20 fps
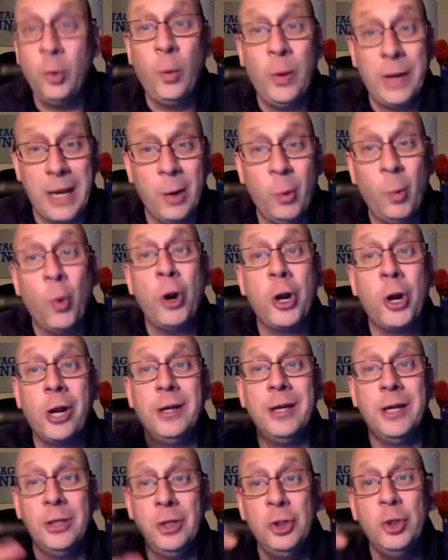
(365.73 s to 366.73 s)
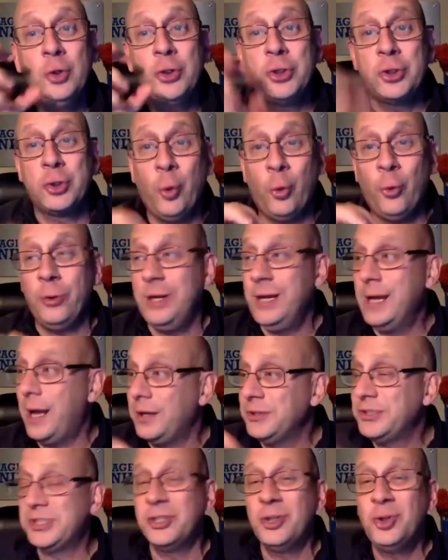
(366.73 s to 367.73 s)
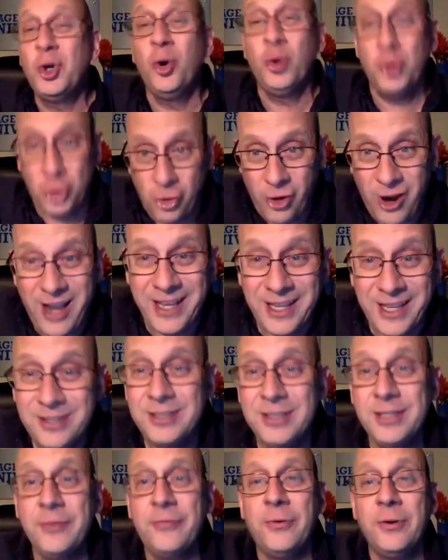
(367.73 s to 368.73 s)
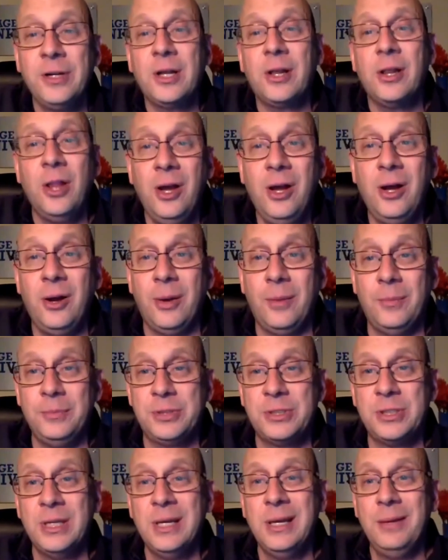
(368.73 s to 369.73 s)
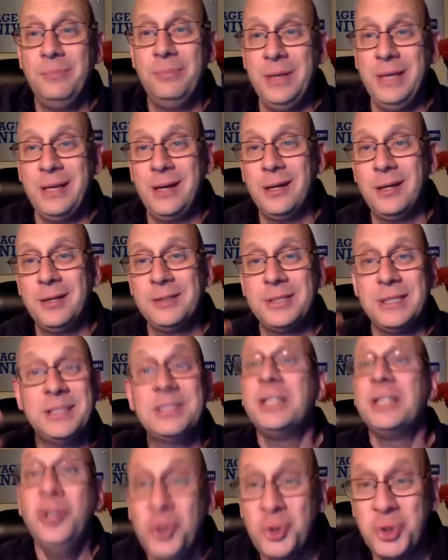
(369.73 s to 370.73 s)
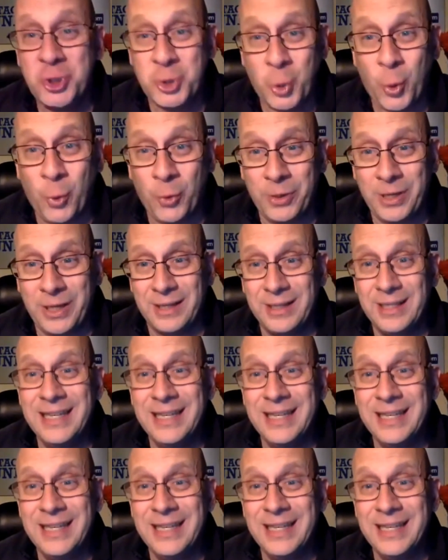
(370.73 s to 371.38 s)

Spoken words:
when I work on a new story, I'll still go try it in different clubs because it's a new story.